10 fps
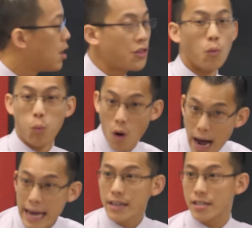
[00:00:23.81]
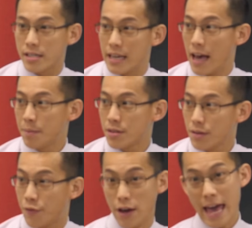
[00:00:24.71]
the y-intercept
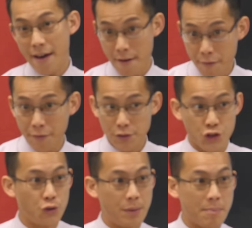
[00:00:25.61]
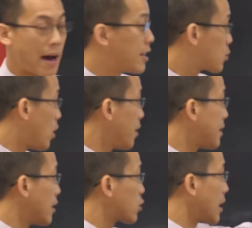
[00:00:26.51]
for f should be minus one.
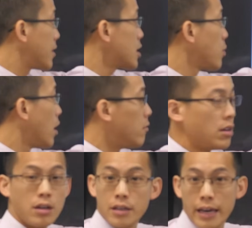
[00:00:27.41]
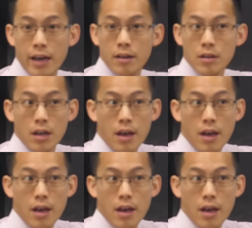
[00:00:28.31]
That looks like this one, yeah? yeah?